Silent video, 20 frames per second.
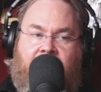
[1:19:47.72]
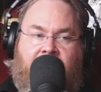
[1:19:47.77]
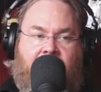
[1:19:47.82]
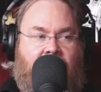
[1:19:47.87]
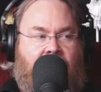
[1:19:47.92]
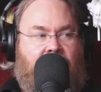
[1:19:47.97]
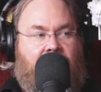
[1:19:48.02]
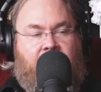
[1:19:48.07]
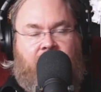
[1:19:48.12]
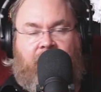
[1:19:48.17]

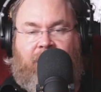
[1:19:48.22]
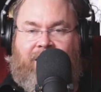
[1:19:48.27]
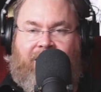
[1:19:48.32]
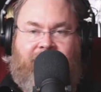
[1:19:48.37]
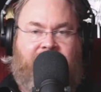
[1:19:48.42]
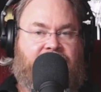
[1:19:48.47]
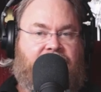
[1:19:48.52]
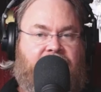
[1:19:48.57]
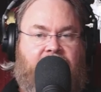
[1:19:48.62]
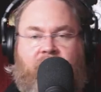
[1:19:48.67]
and
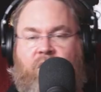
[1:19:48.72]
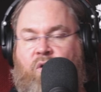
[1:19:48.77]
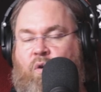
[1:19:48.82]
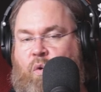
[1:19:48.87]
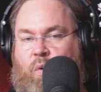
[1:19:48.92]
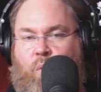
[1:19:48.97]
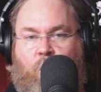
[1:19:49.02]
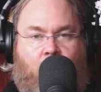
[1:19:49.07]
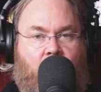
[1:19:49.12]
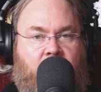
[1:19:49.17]
listen or
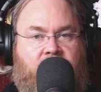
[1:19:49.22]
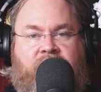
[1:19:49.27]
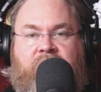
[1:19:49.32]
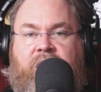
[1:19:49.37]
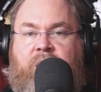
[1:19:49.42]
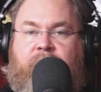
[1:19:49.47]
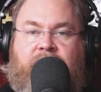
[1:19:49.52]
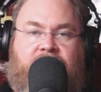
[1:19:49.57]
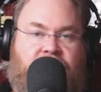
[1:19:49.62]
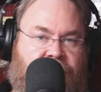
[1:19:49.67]
watch
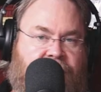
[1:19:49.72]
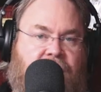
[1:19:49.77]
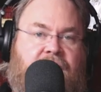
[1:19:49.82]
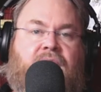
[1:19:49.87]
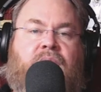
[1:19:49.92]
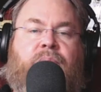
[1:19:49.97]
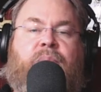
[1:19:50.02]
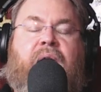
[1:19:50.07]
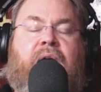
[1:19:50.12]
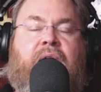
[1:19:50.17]
them and check
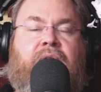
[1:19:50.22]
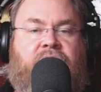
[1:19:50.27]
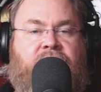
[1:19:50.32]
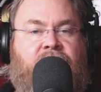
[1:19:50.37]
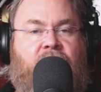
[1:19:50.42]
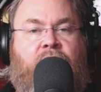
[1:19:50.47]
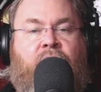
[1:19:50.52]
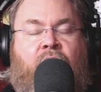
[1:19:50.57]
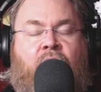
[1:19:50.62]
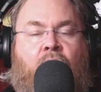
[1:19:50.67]
them out.
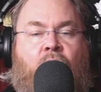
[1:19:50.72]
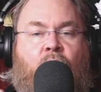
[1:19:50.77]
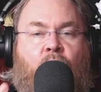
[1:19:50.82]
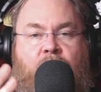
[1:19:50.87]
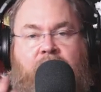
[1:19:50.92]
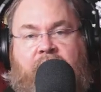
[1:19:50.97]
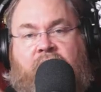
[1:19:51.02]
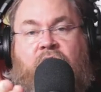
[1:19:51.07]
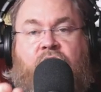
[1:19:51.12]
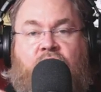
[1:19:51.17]
So,
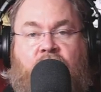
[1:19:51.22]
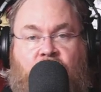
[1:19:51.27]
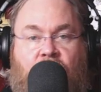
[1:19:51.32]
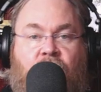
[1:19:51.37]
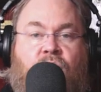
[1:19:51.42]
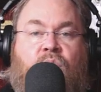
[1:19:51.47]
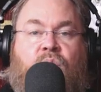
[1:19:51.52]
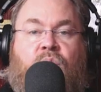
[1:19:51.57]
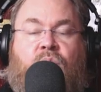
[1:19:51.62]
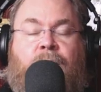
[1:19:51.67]
where can
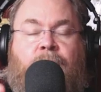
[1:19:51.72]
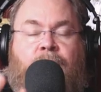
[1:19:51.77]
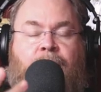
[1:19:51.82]
you?